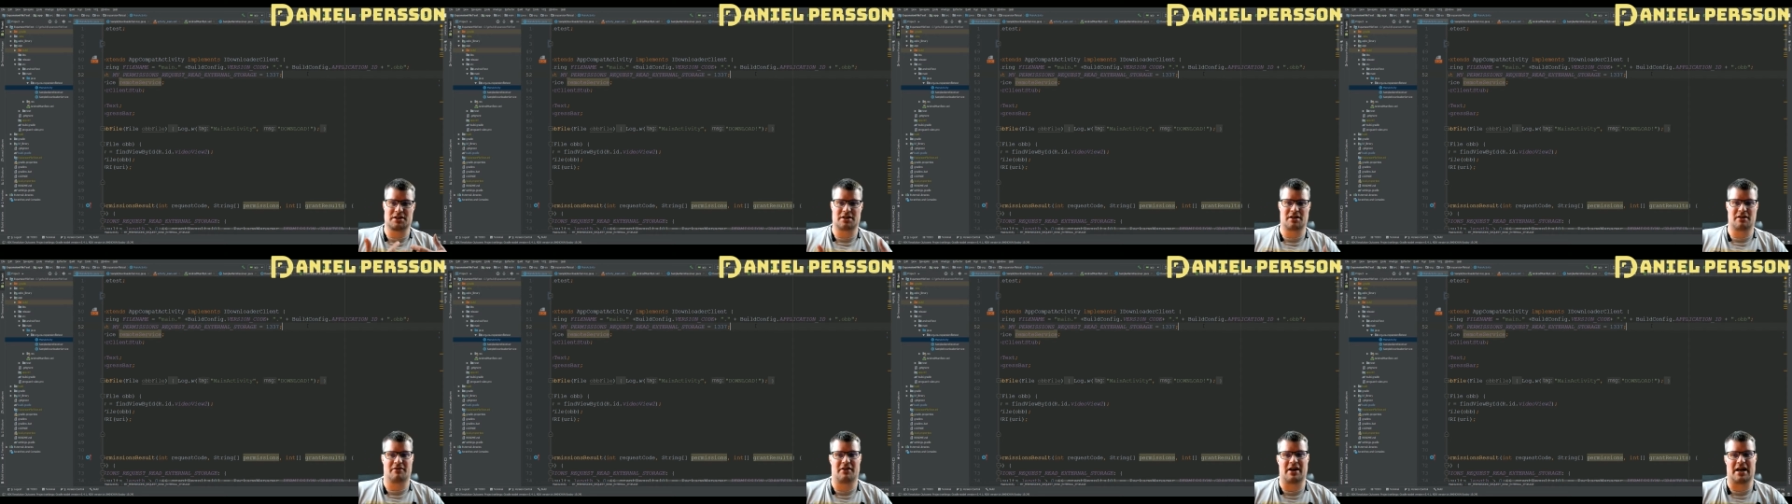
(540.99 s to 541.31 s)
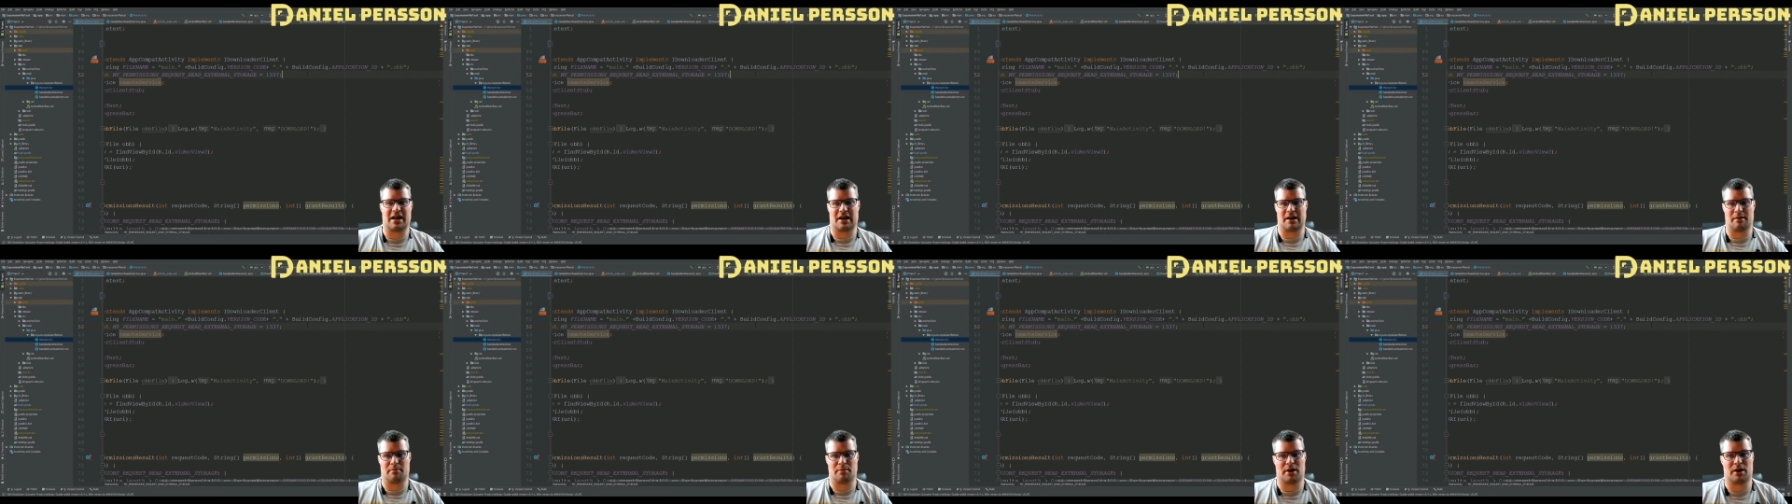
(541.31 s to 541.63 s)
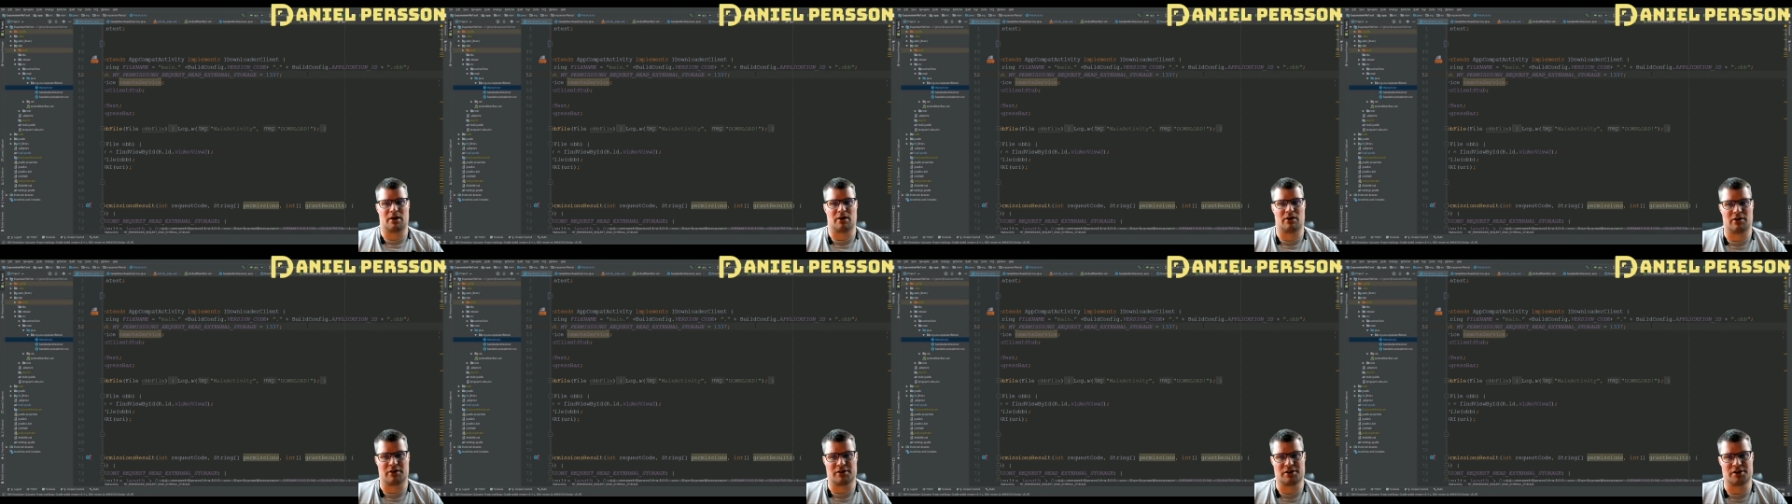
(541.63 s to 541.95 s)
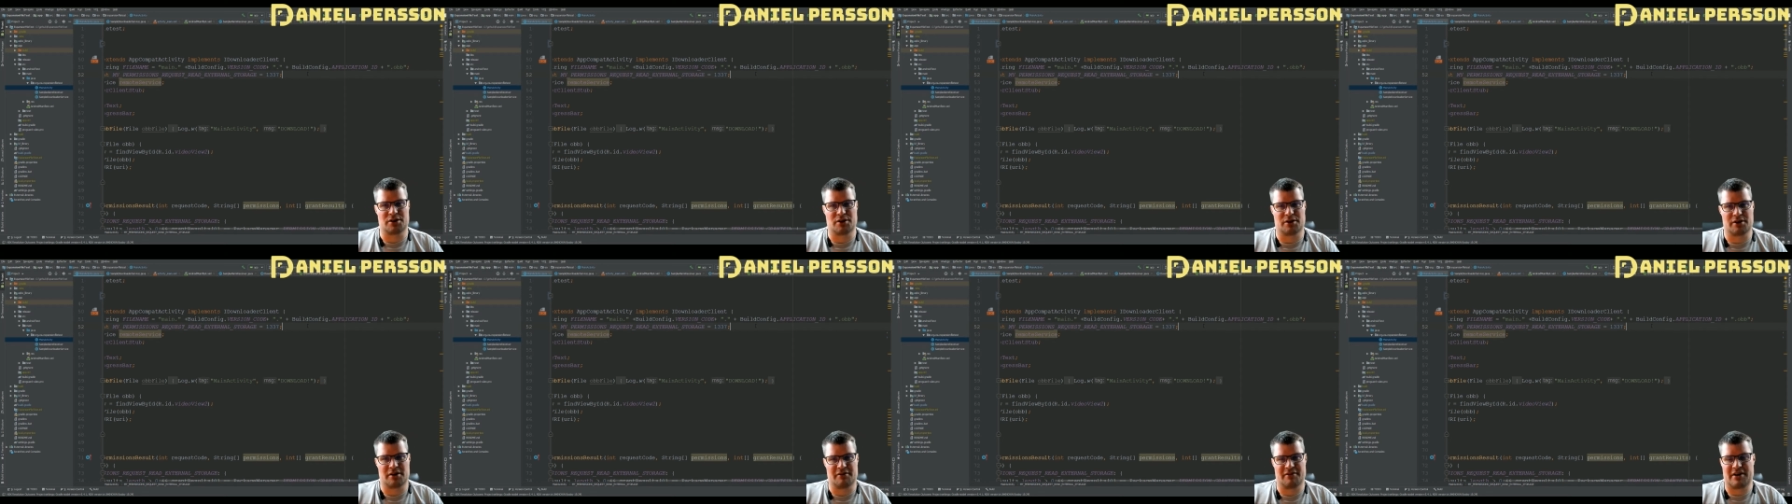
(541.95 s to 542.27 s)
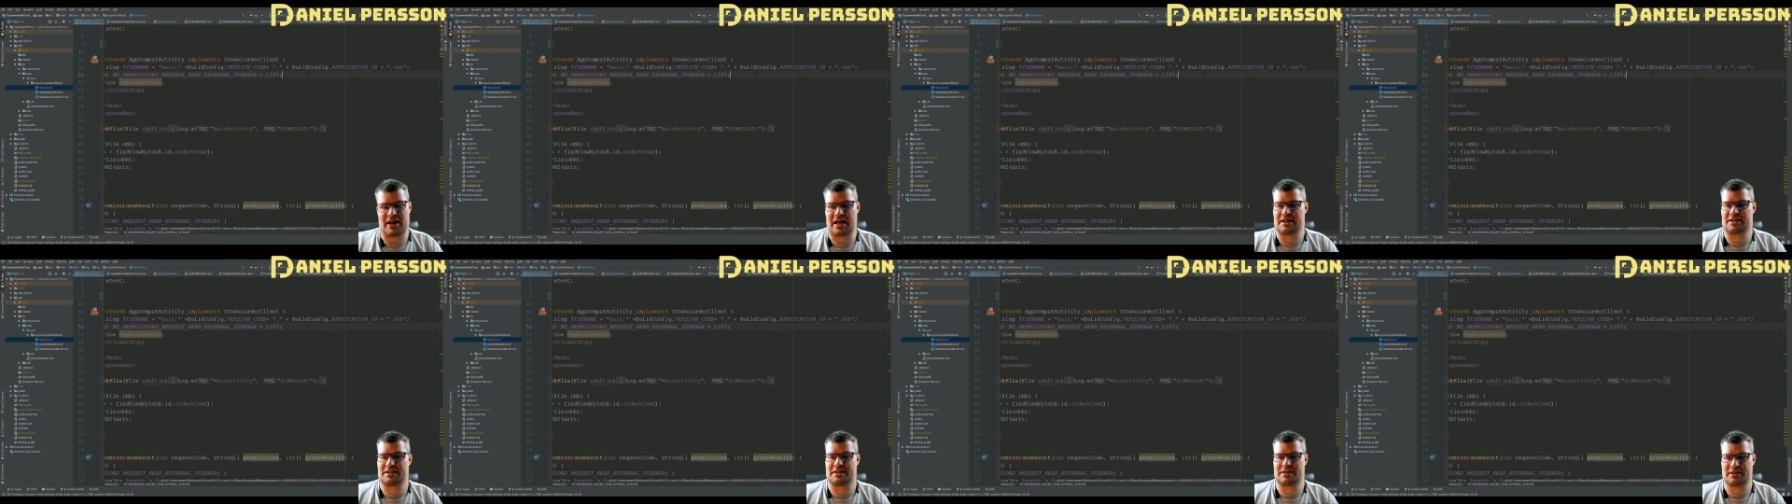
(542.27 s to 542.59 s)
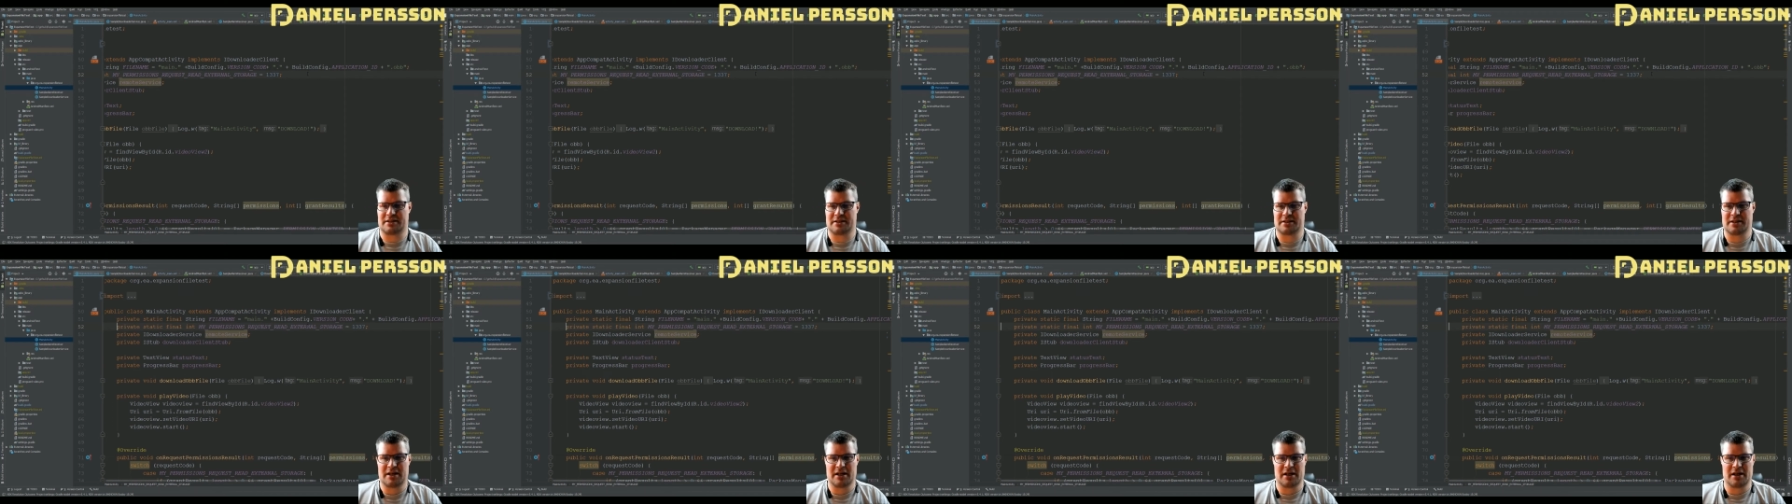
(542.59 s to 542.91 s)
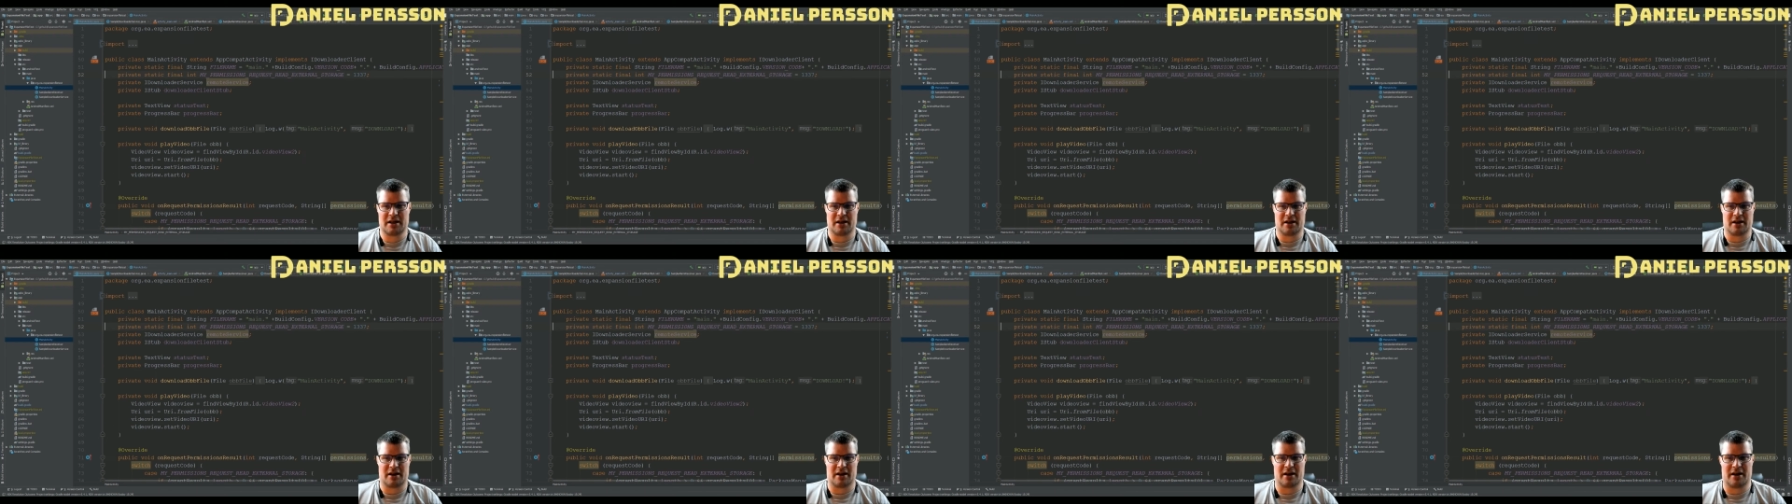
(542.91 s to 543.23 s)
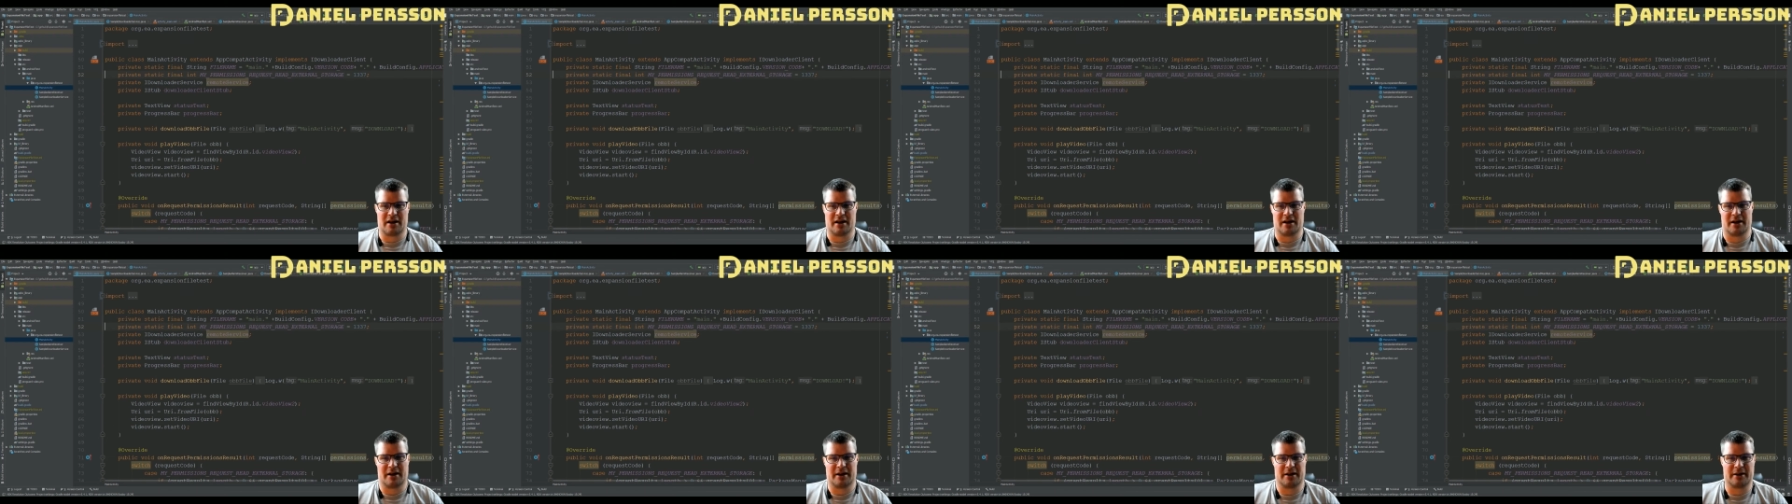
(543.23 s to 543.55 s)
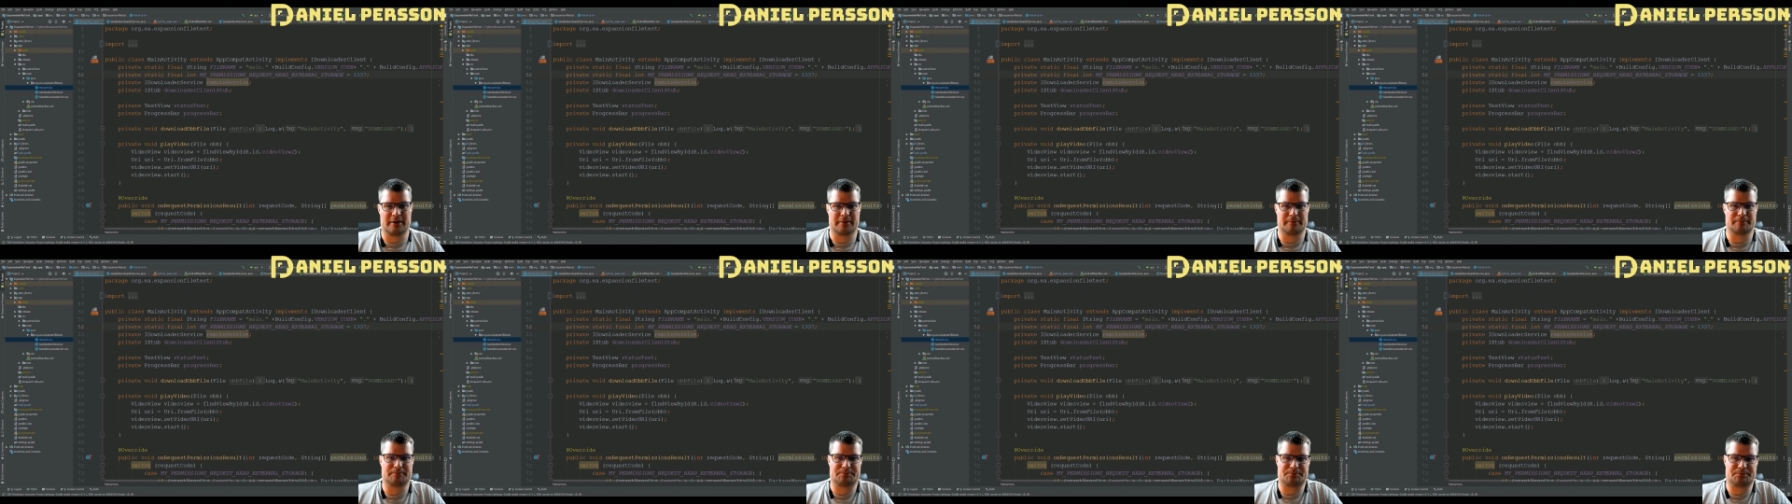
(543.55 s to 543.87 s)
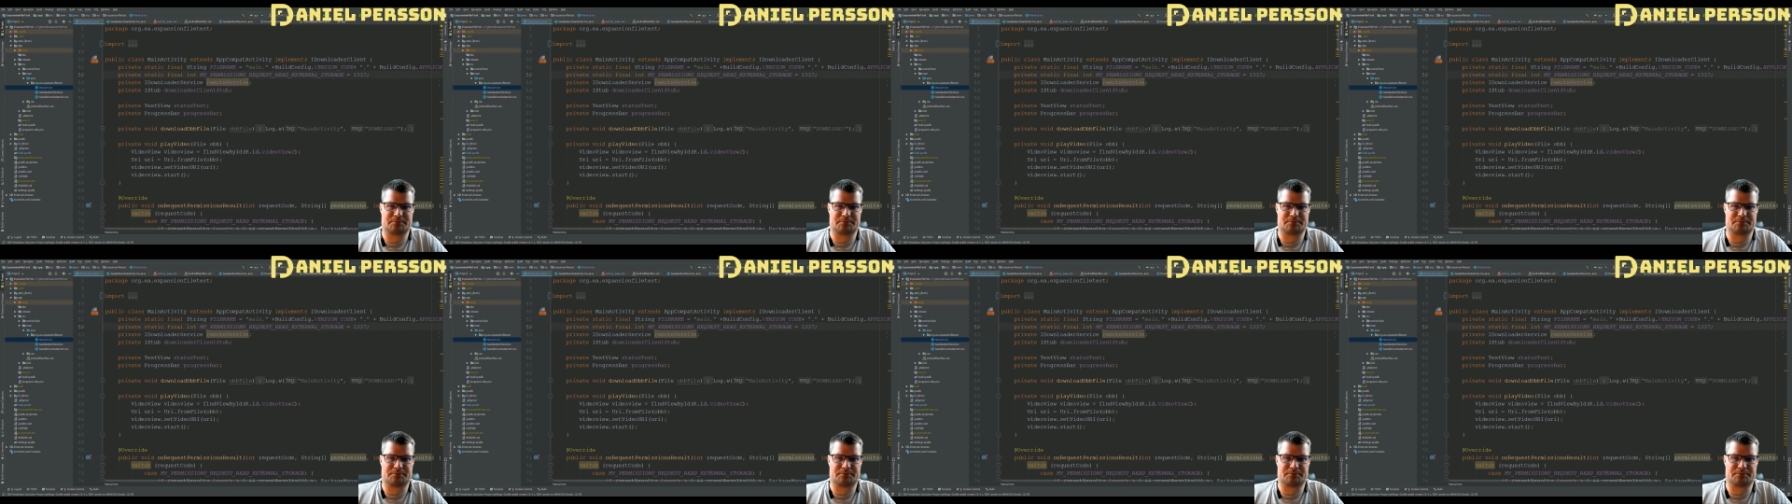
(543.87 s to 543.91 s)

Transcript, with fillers: available on your device. Um,